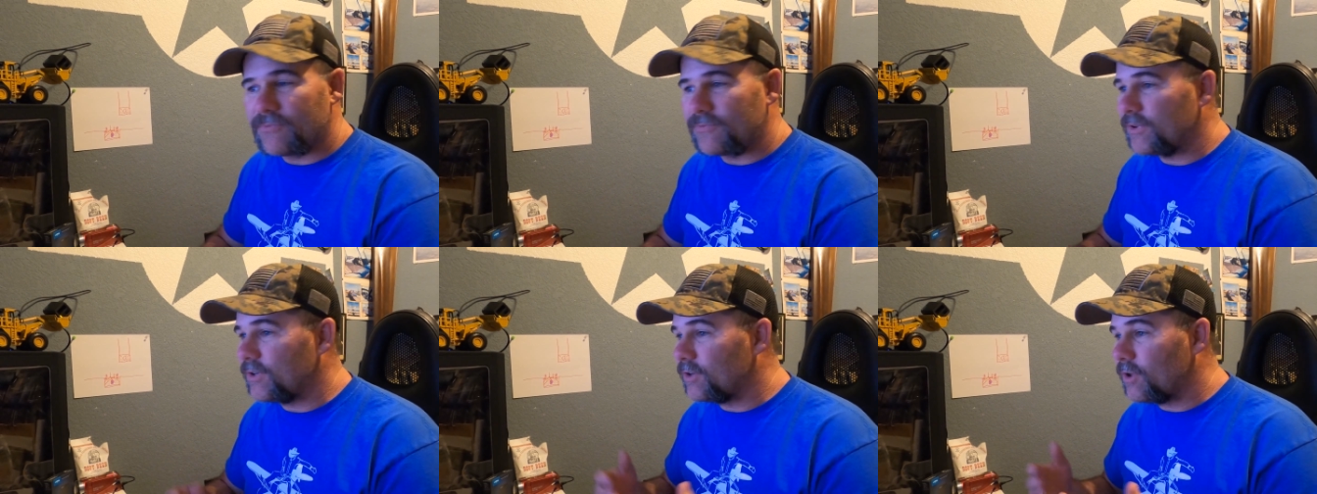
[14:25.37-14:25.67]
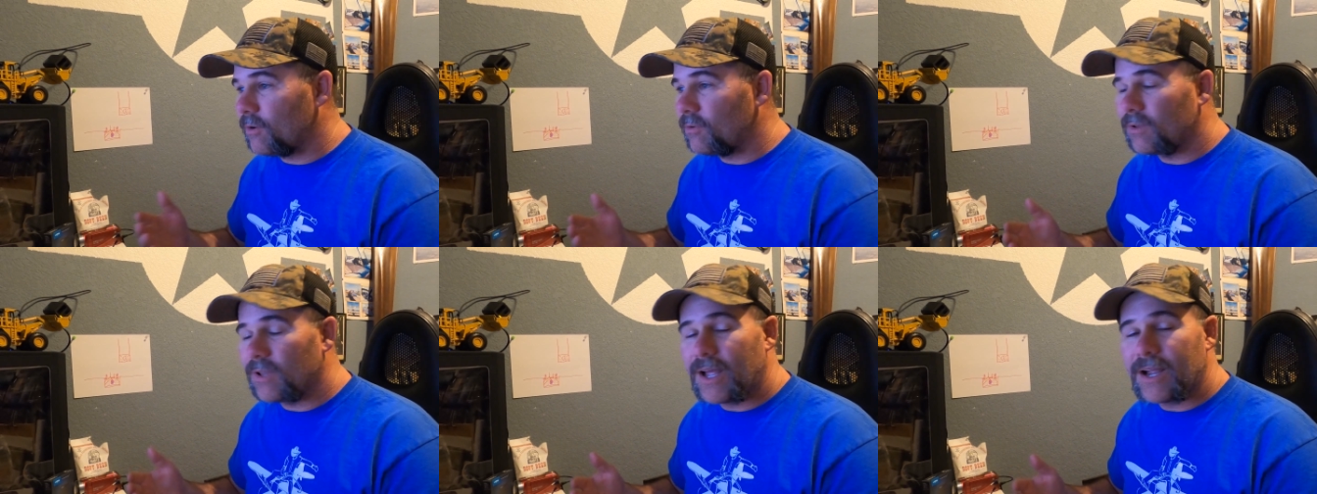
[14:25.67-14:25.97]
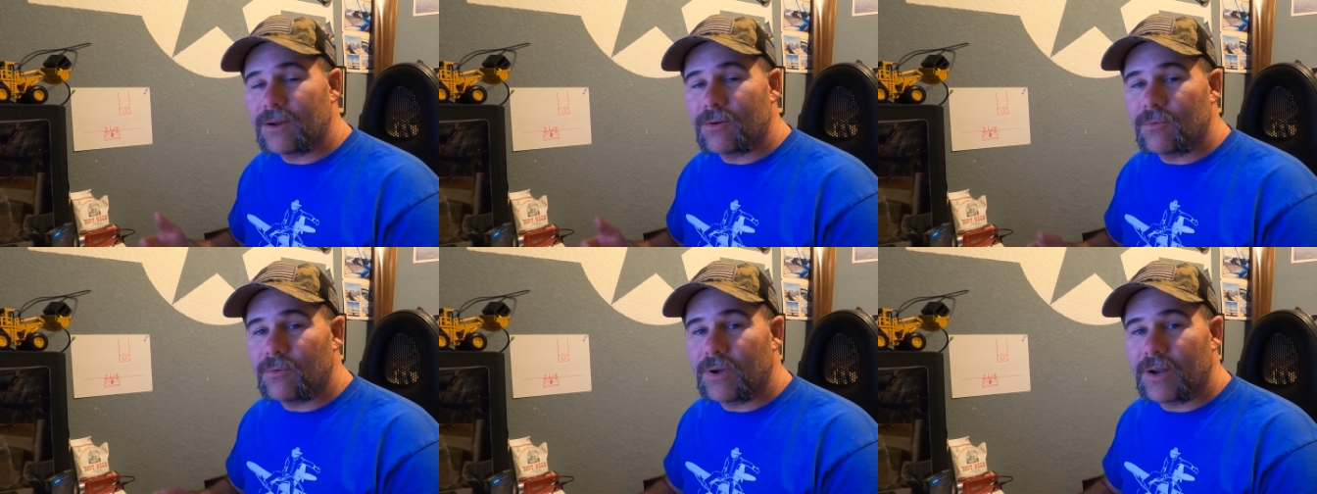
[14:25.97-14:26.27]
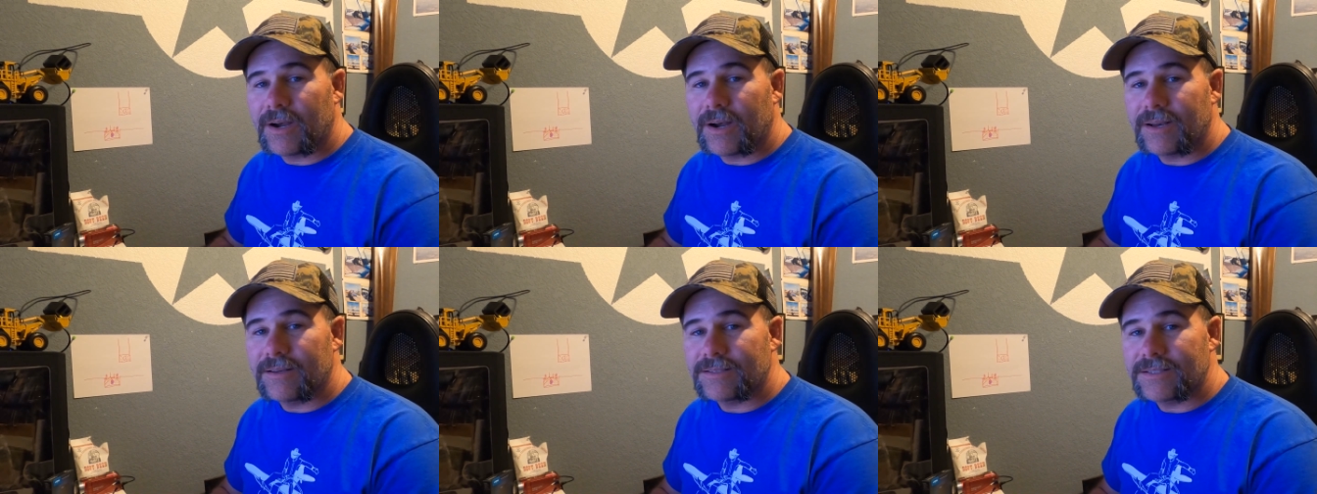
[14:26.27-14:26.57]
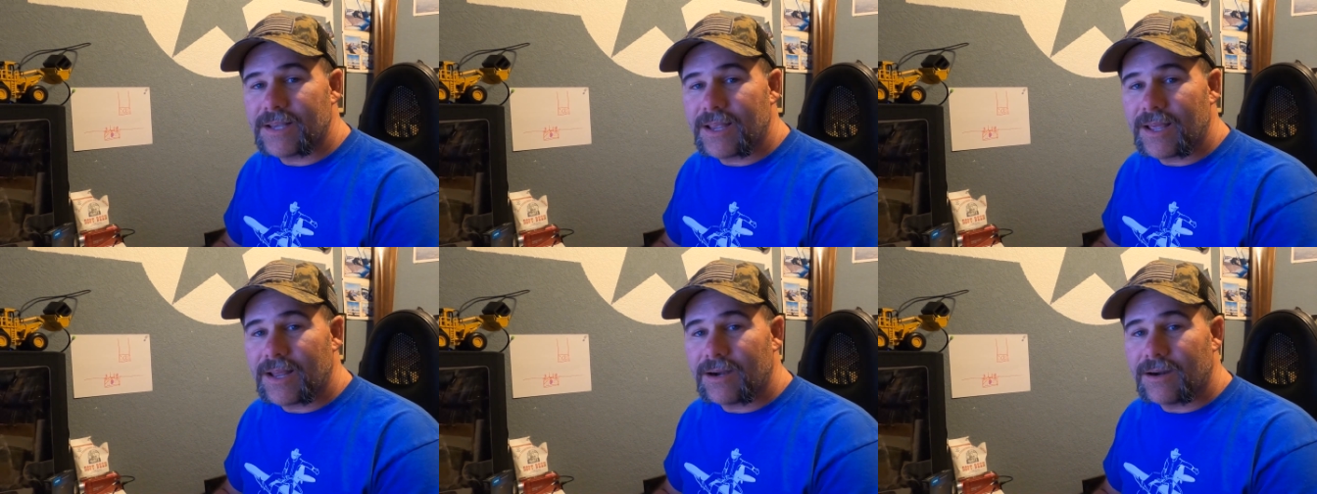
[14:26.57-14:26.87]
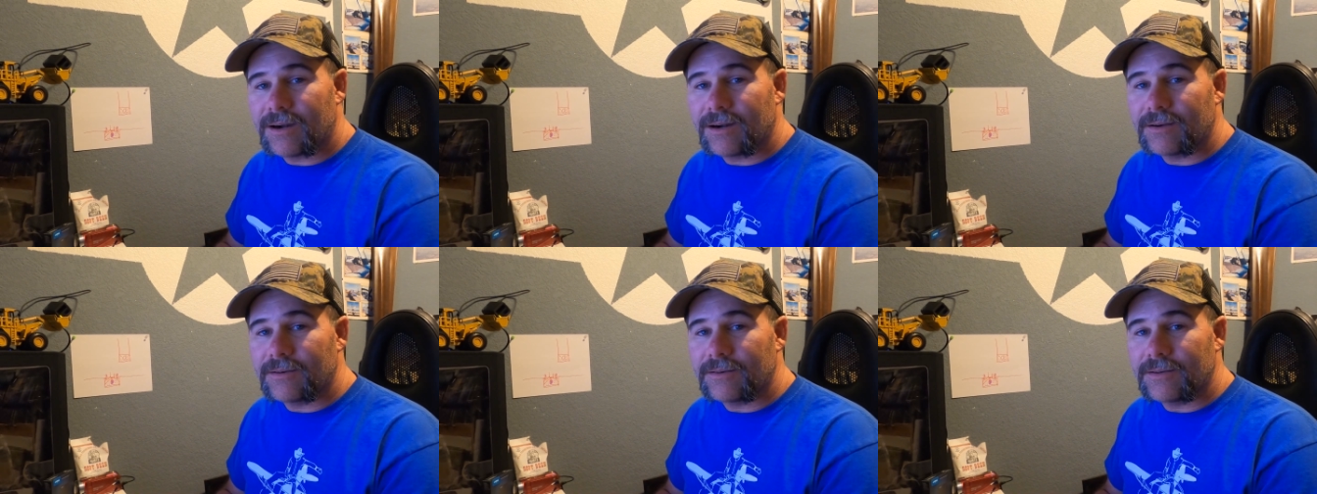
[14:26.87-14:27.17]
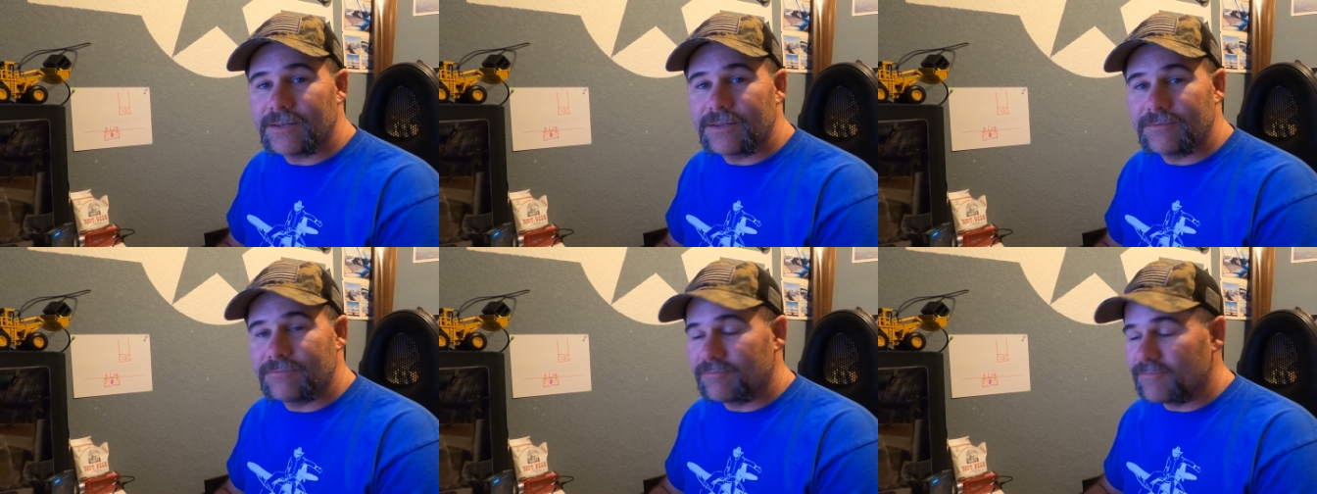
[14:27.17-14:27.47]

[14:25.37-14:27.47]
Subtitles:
If you don't like what I said, or you